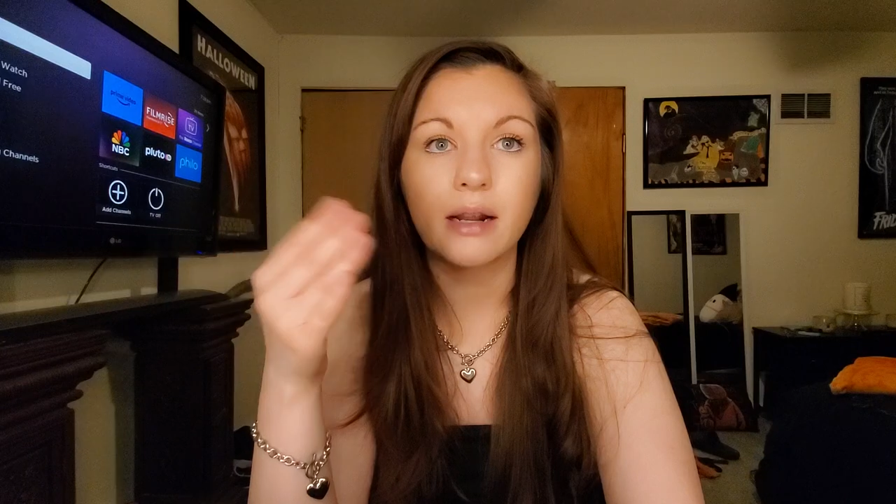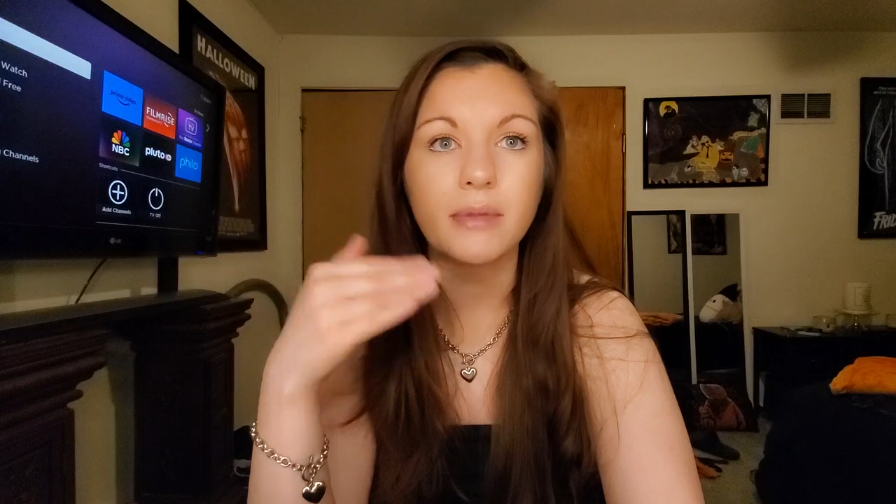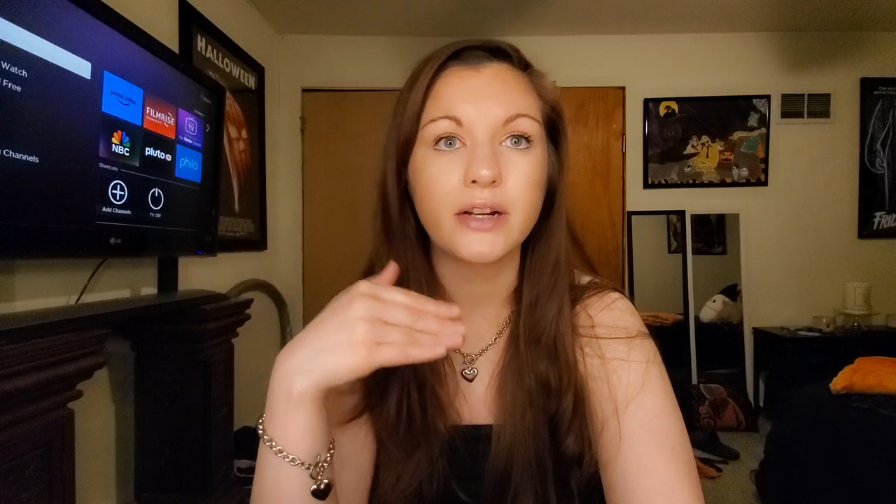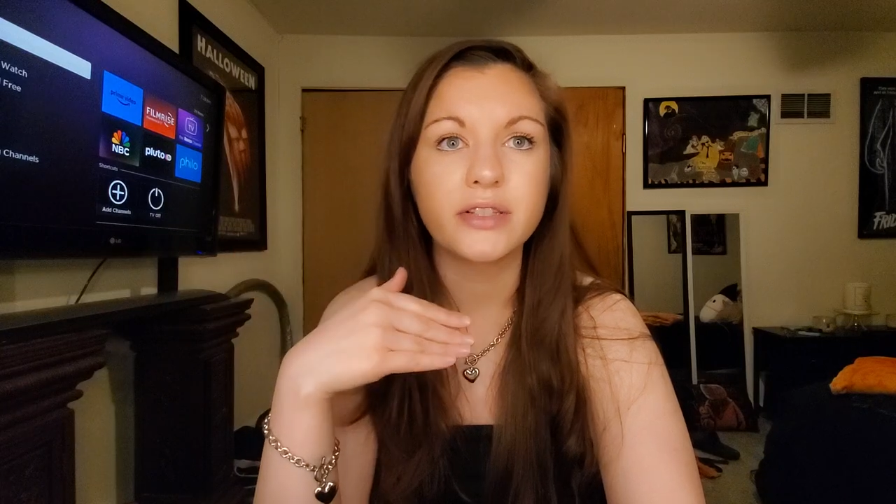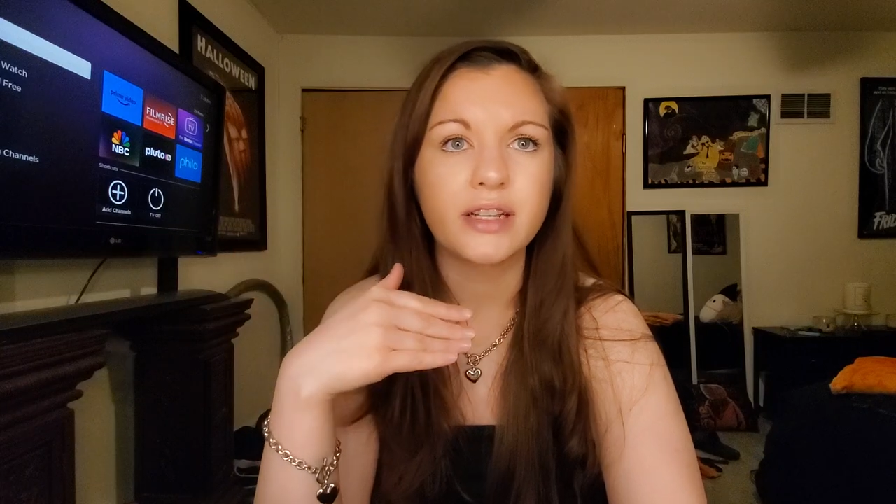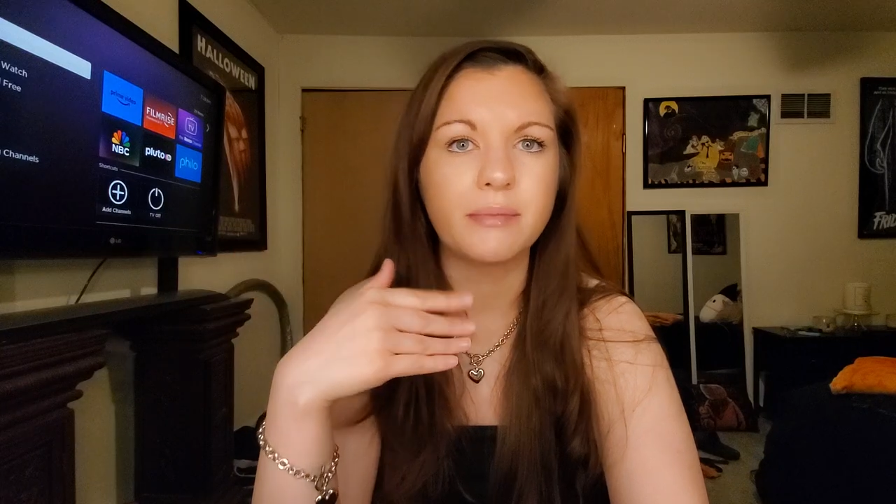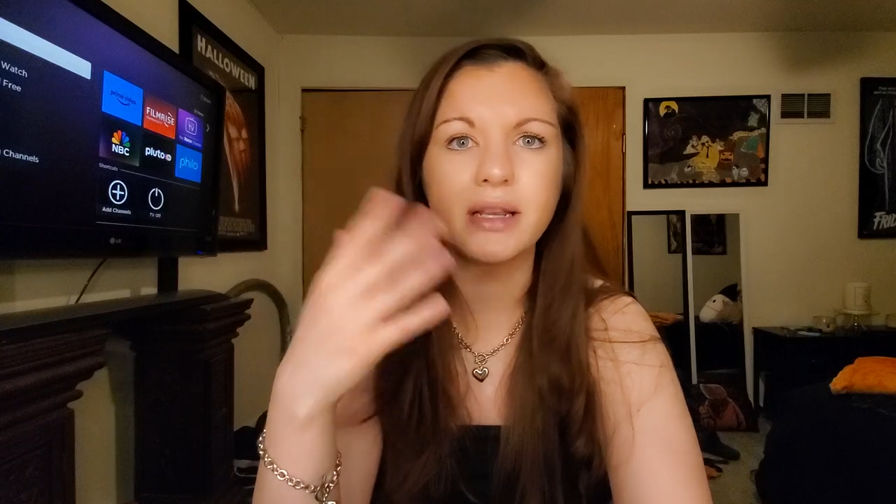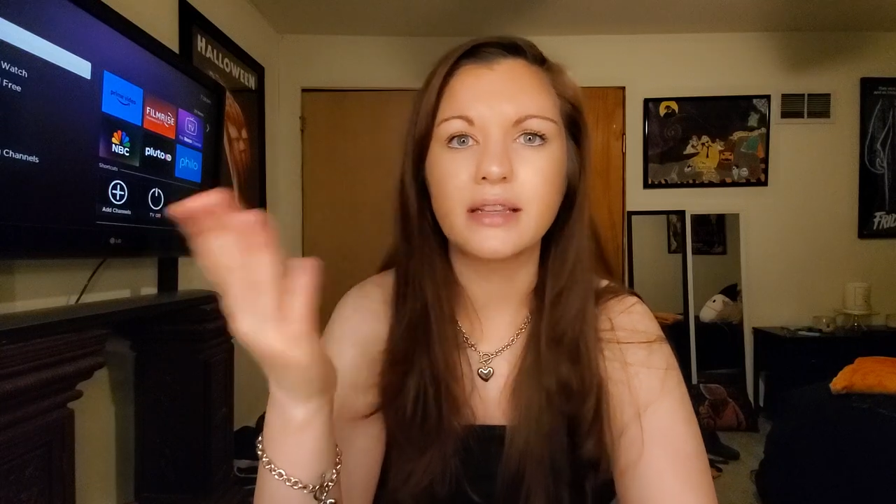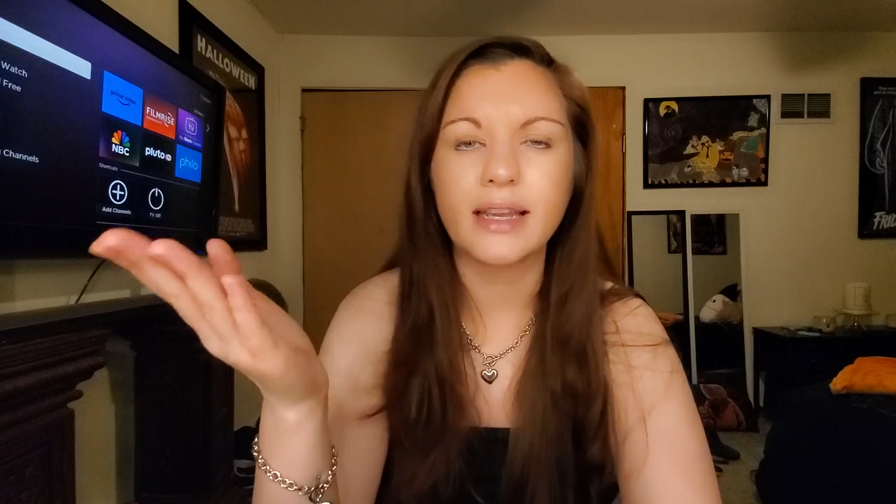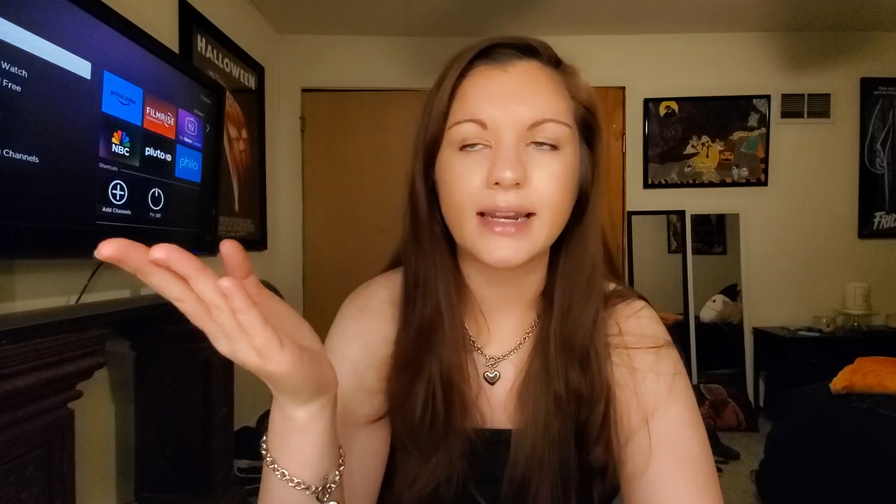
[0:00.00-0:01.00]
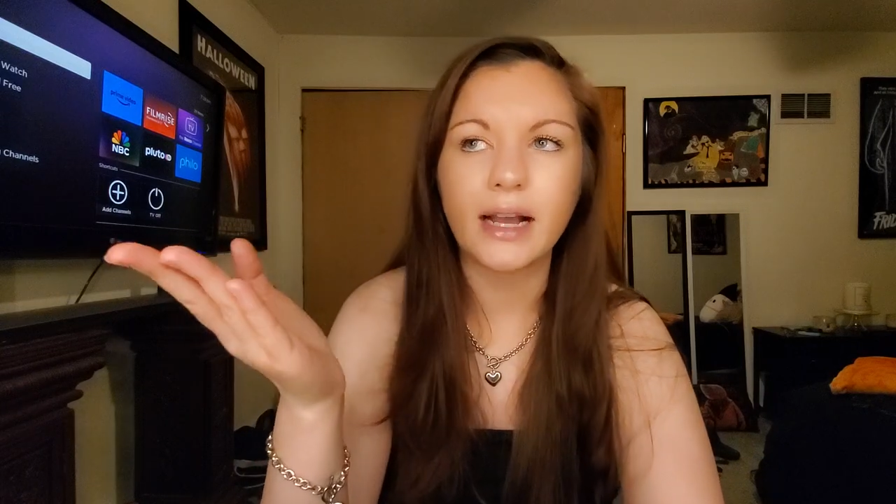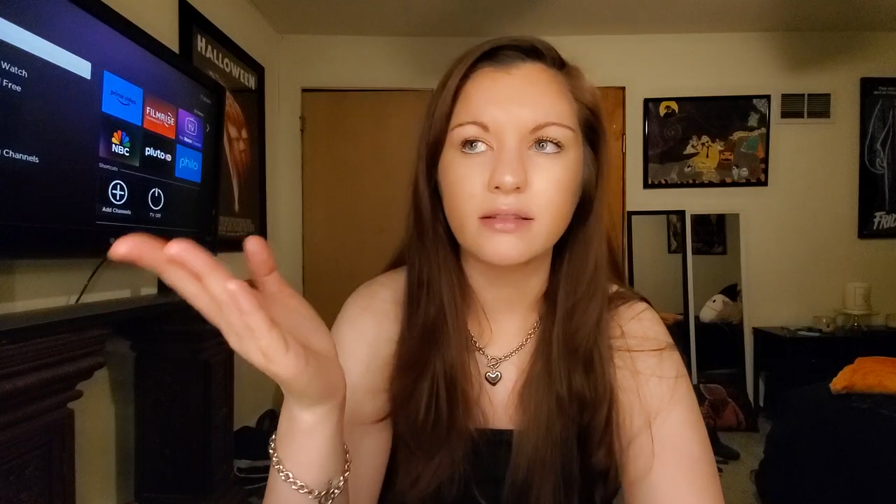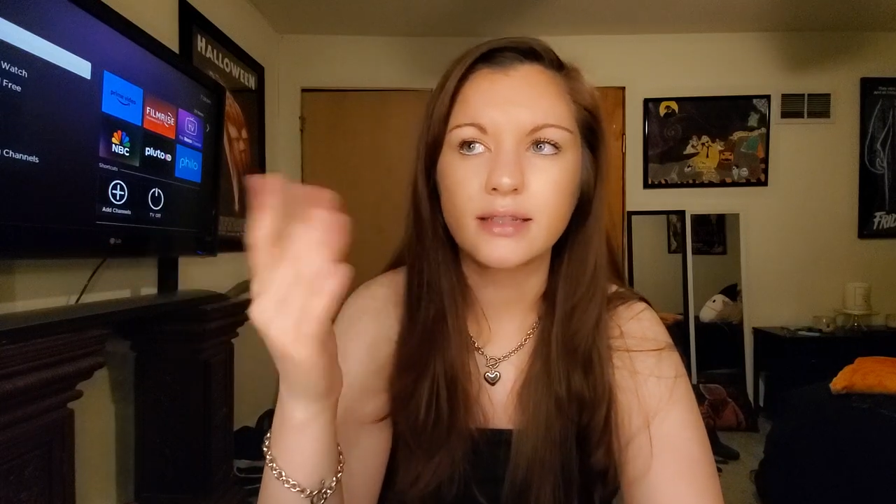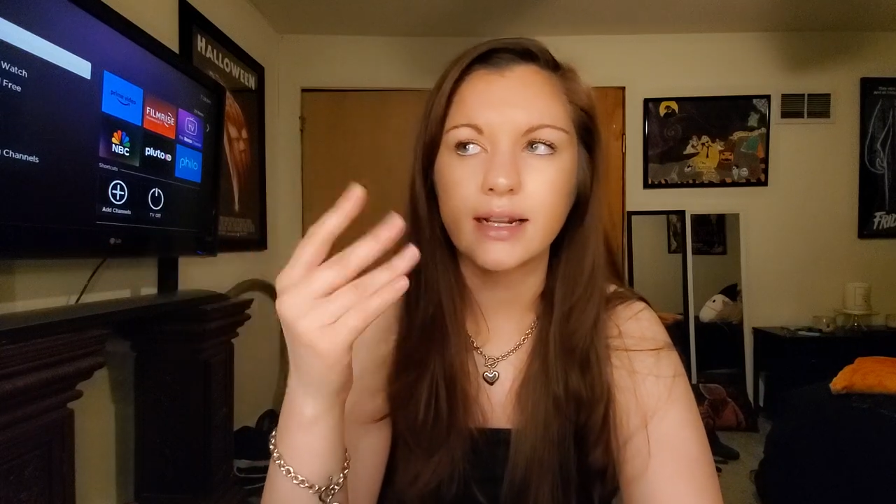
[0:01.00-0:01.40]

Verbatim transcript: I'm not just going to immediately announce